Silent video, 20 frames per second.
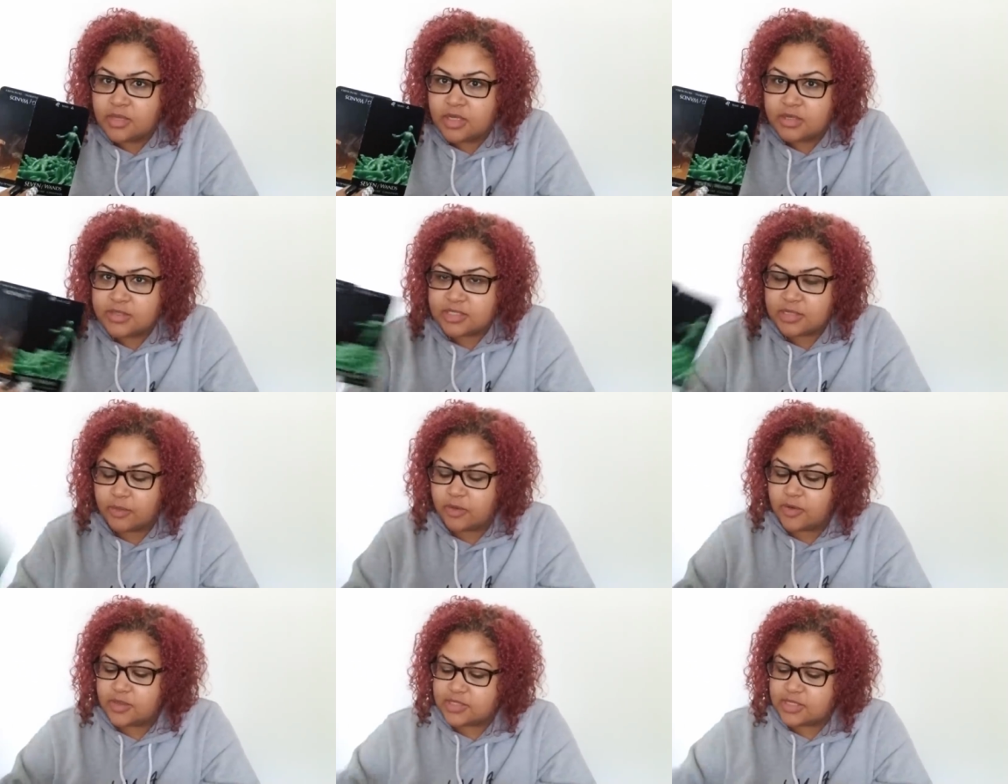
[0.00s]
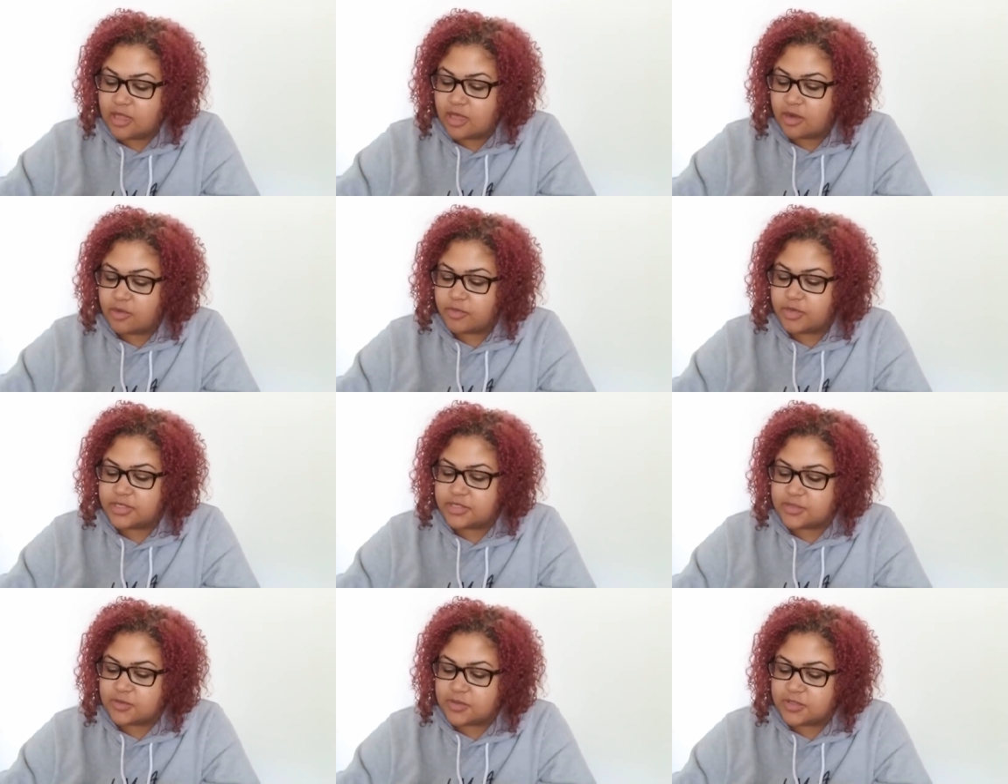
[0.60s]
Someone who has a lot of
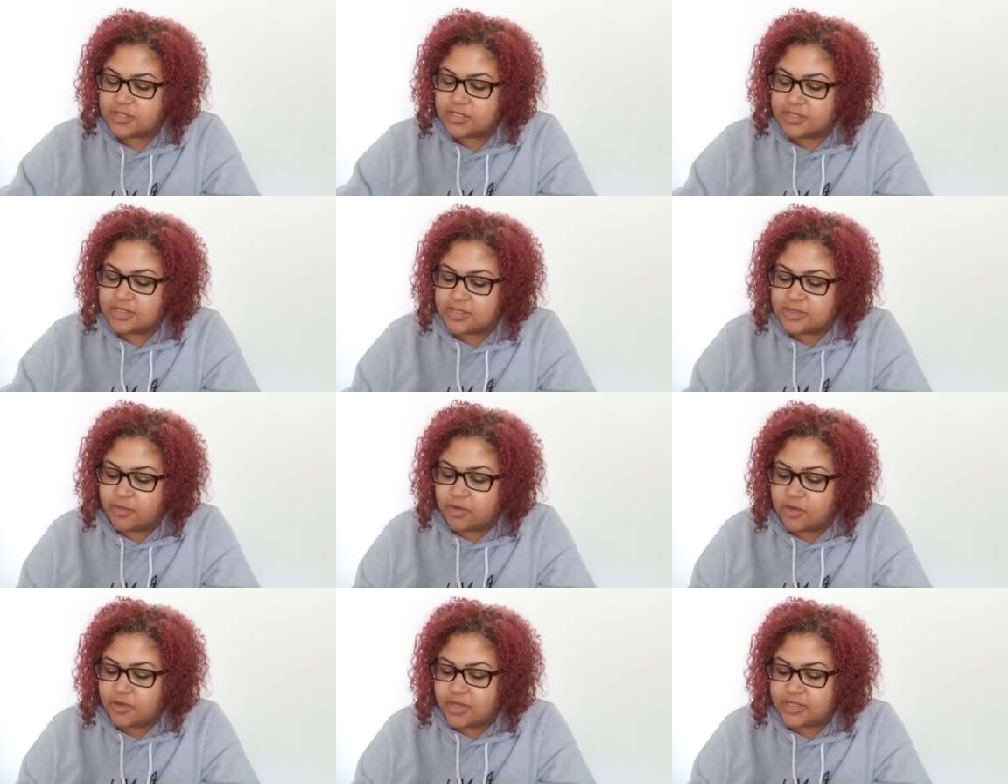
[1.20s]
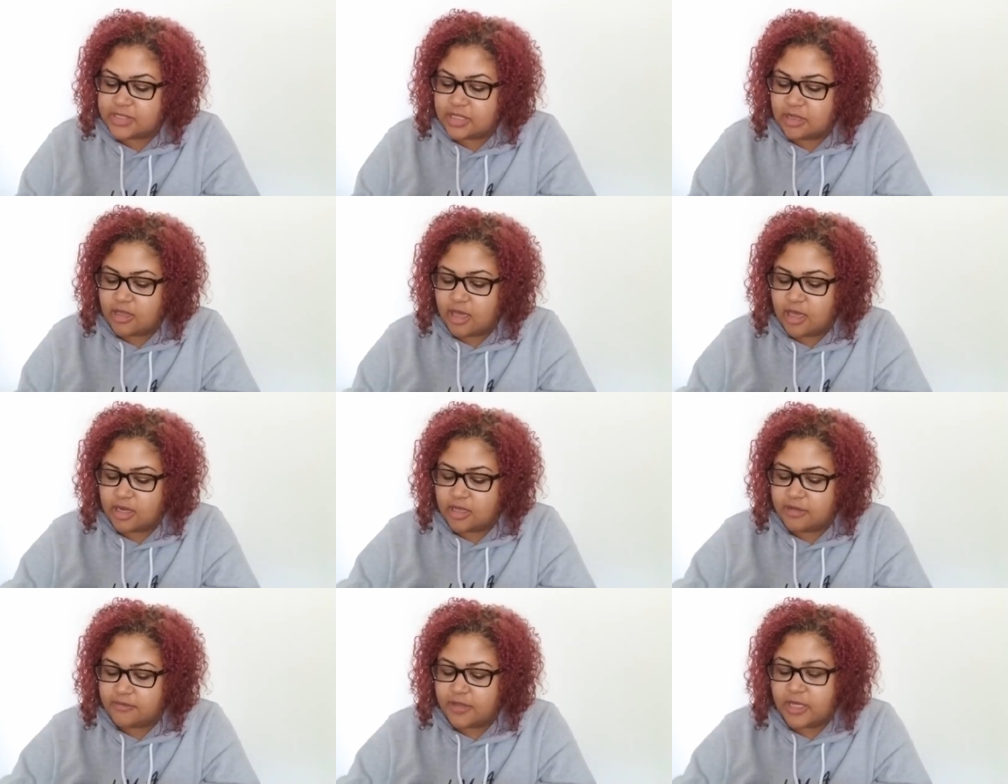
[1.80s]
resources, someone who has a
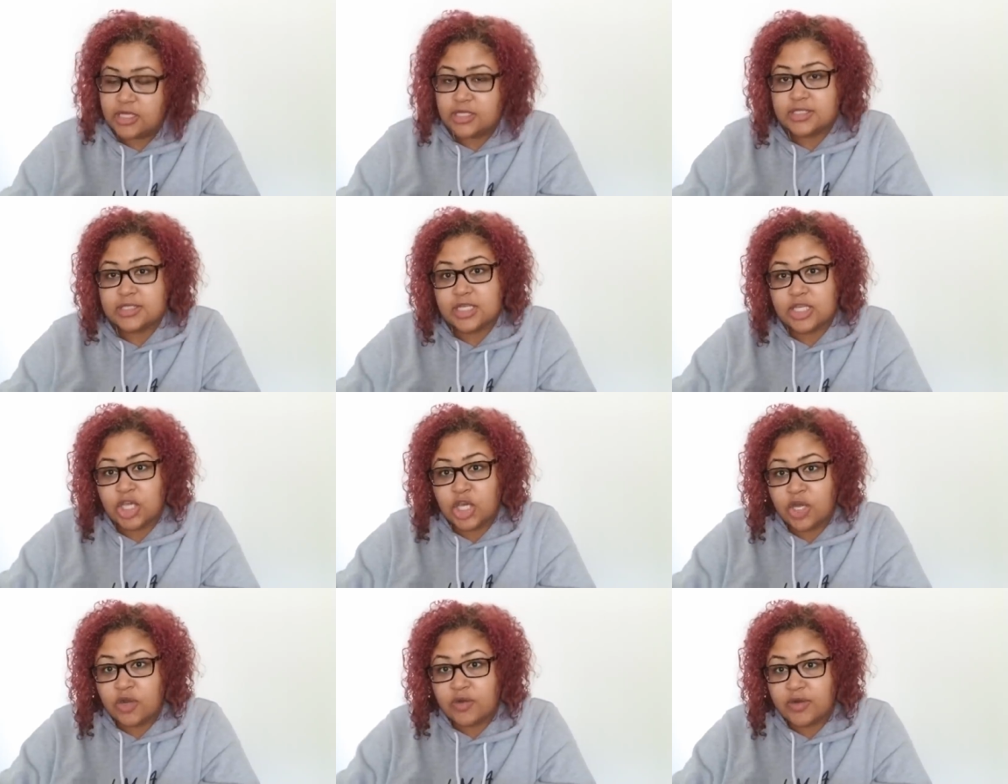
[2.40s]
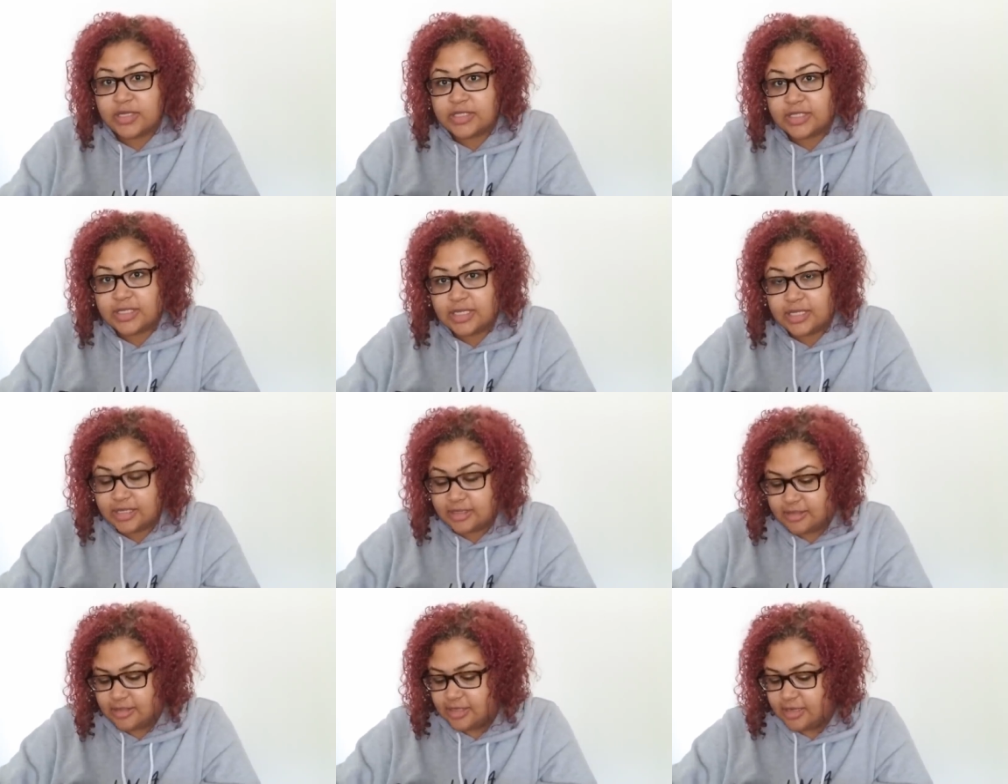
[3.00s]
lot of
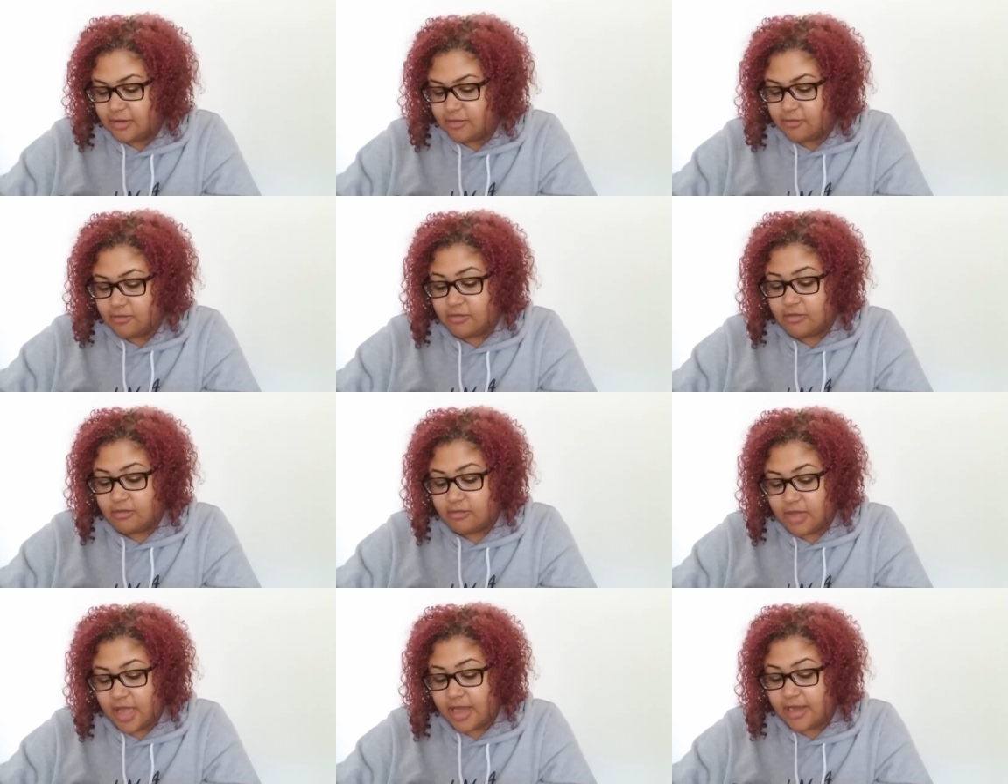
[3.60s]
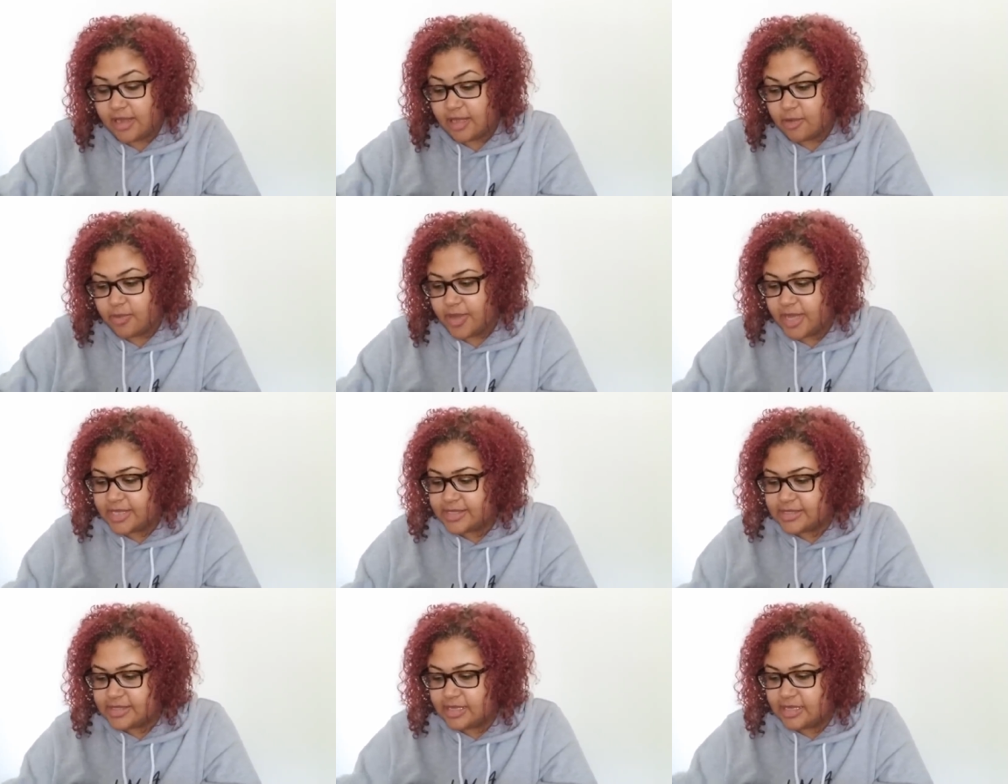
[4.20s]
security in any
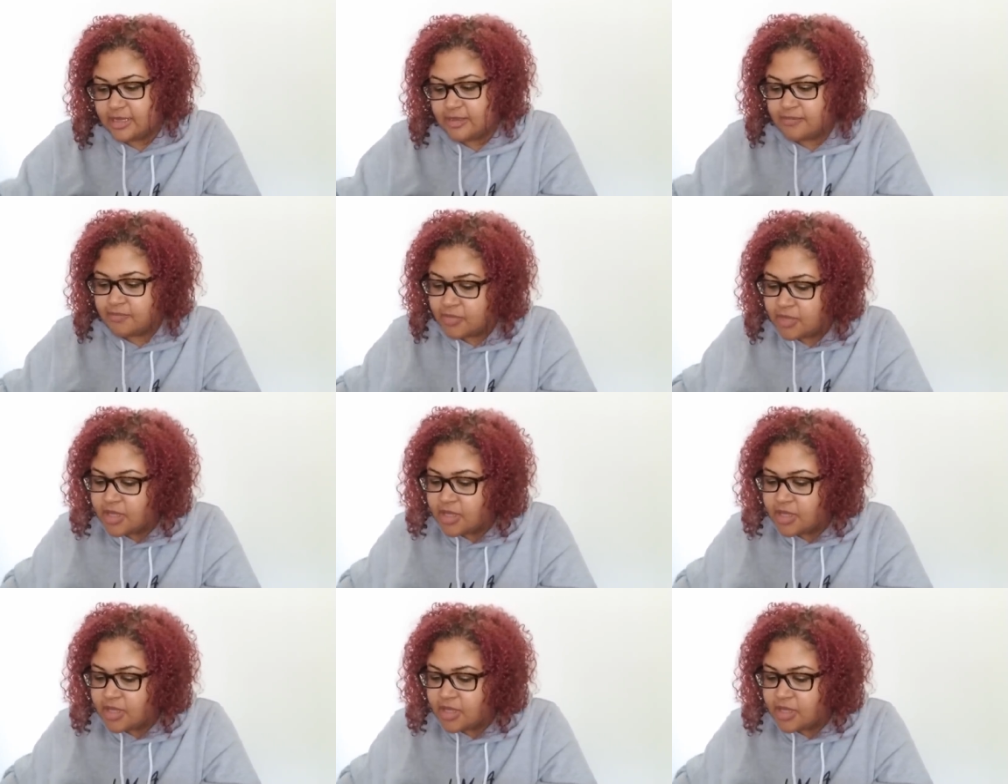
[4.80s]
capacity.